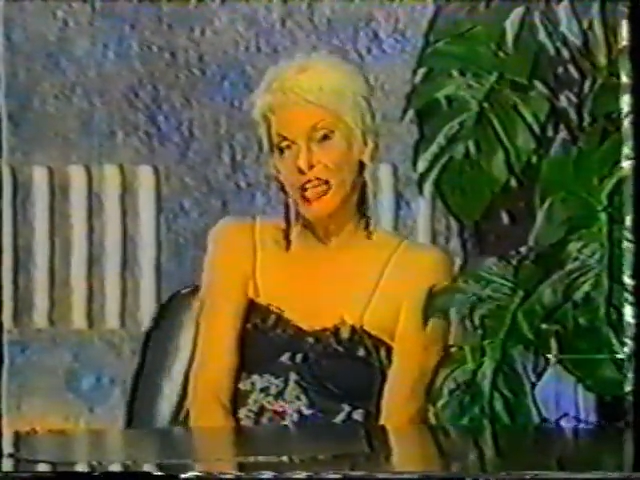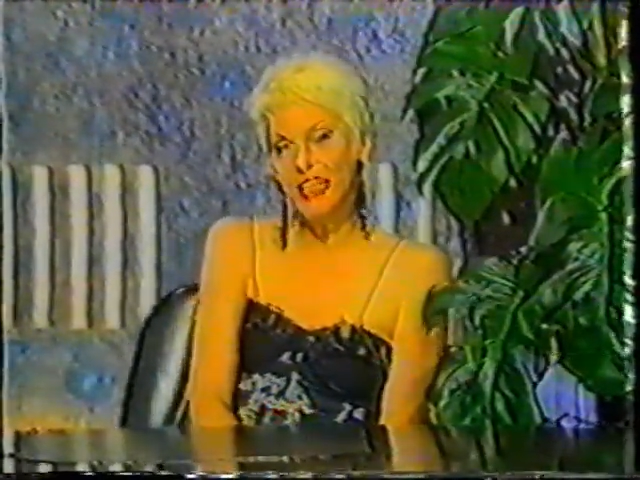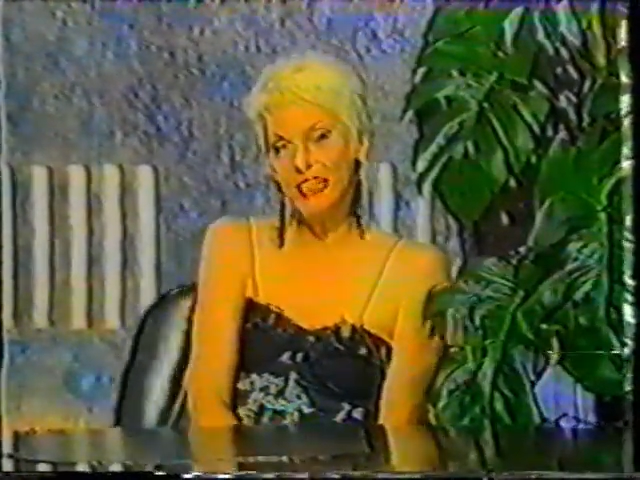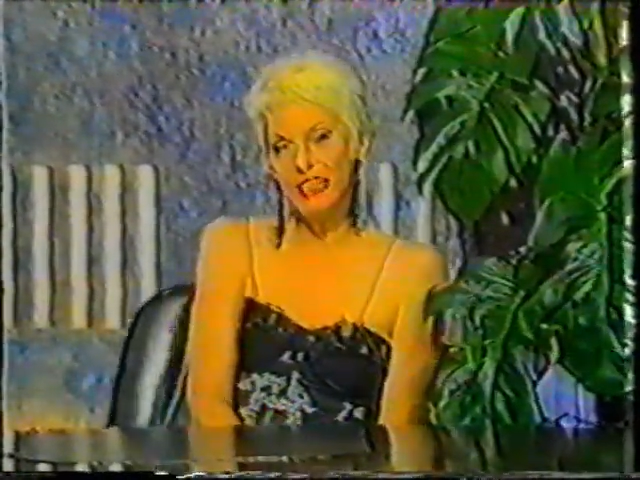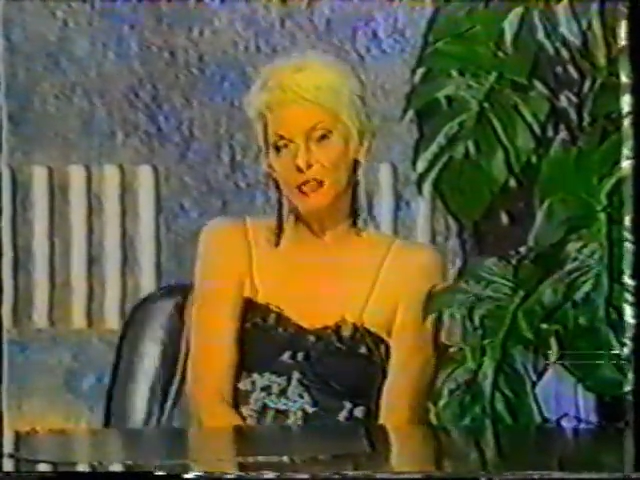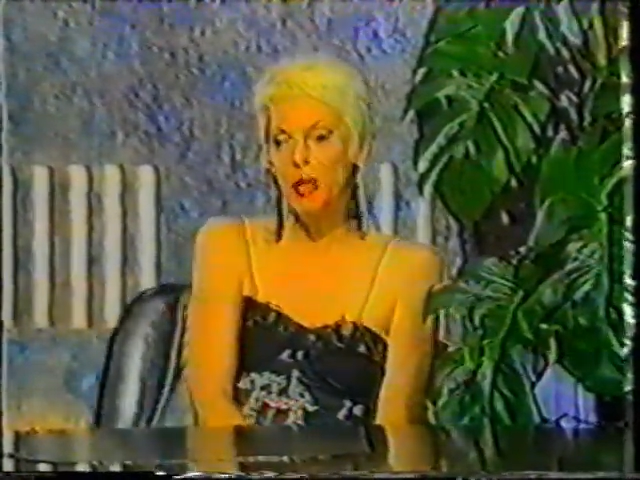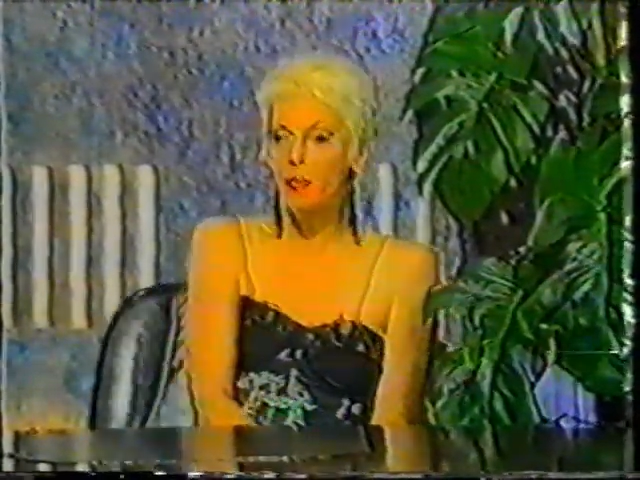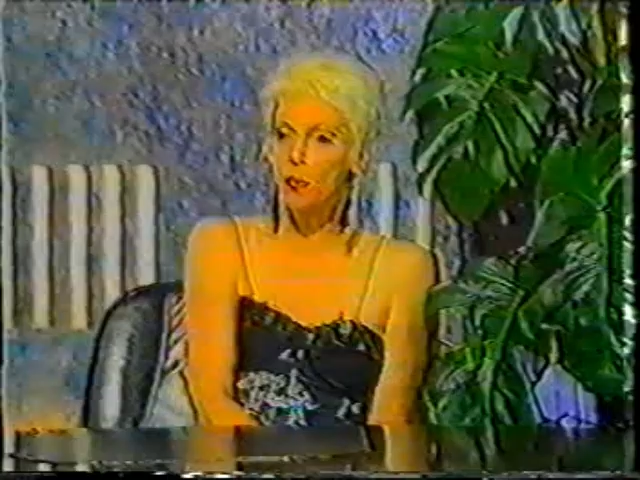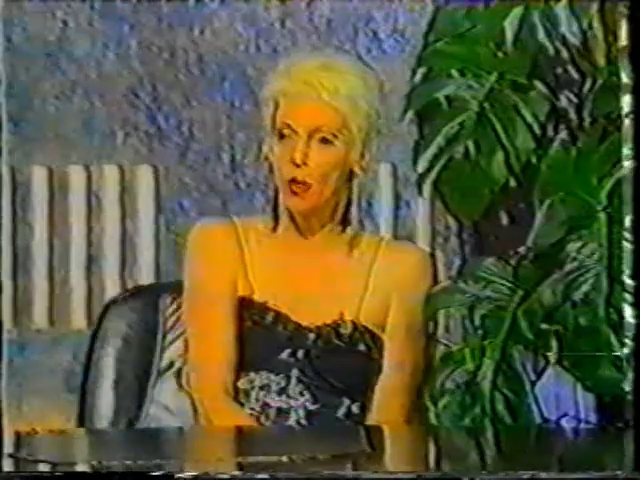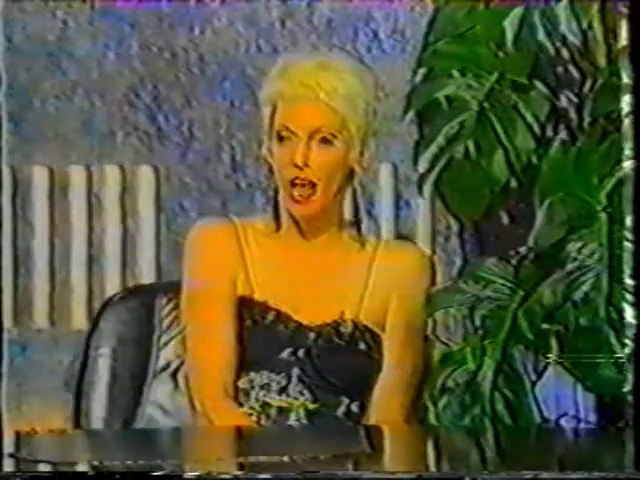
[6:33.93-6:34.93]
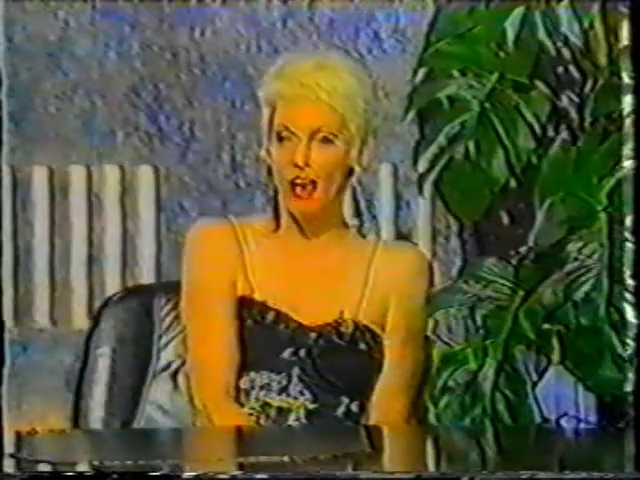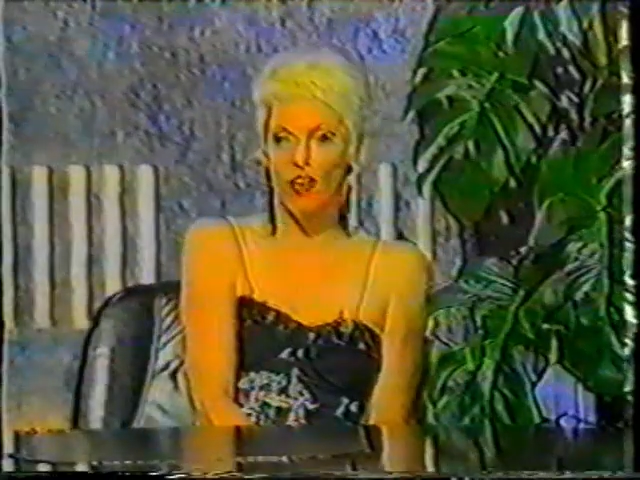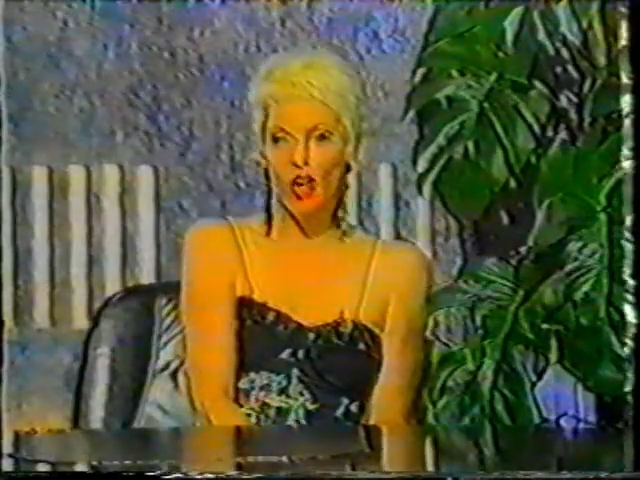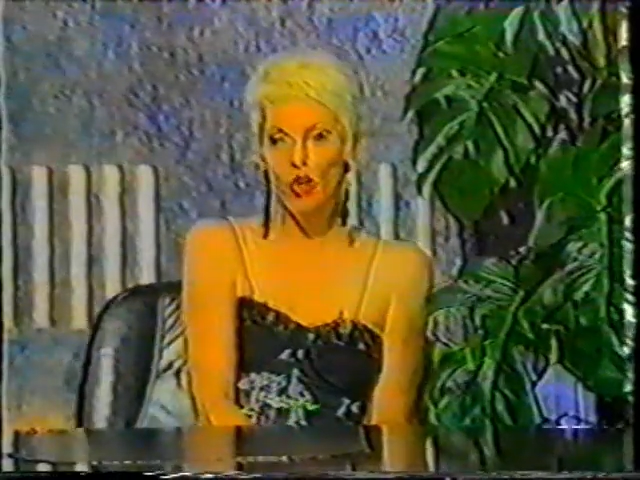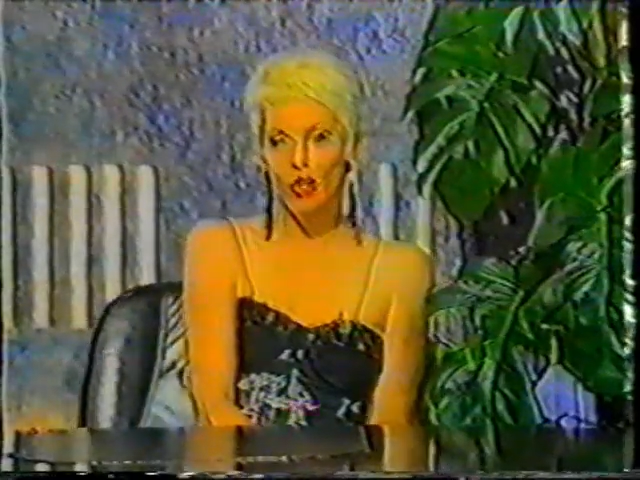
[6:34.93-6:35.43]
England. Maybe we'll have
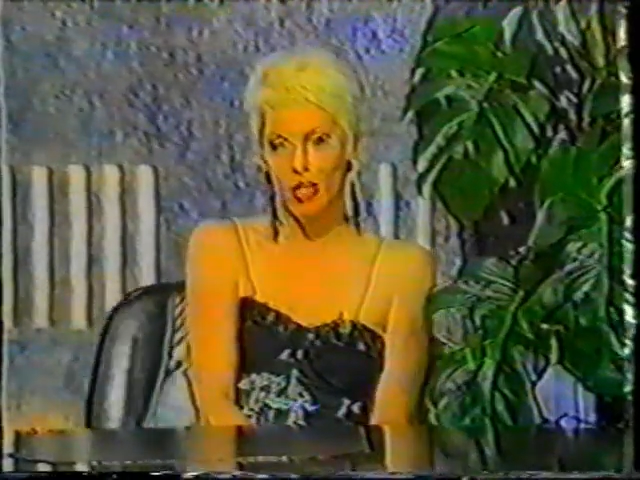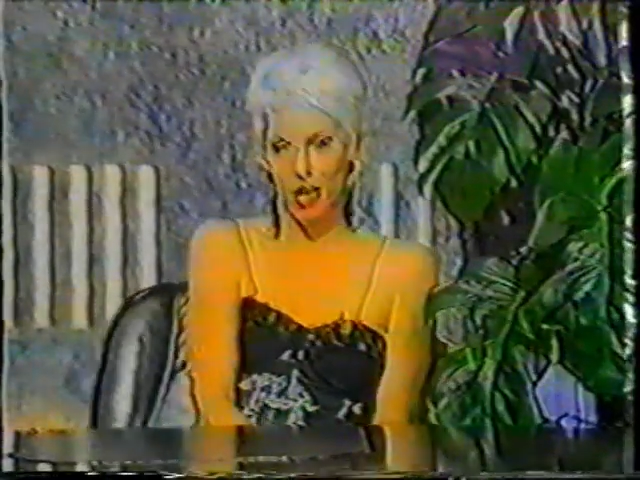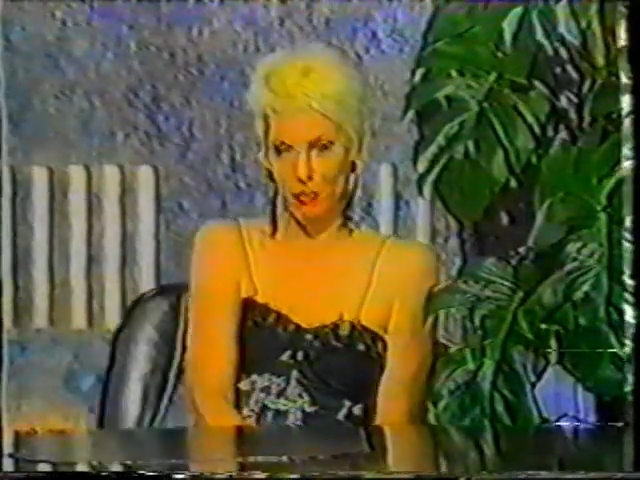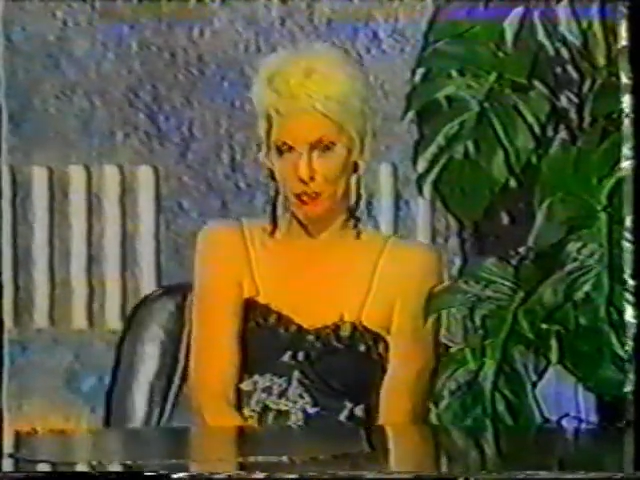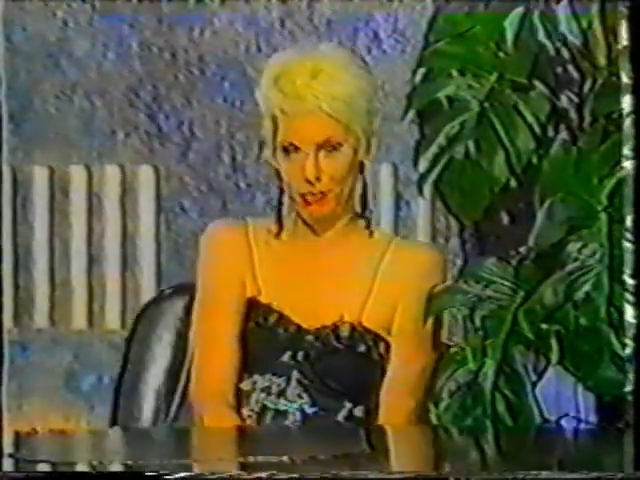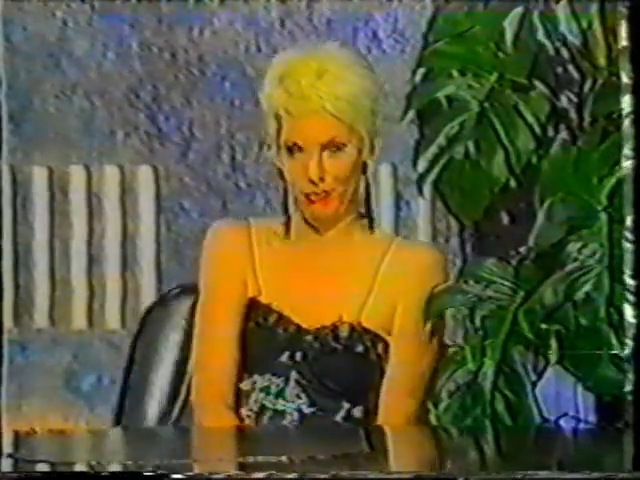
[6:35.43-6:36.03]
a hookup.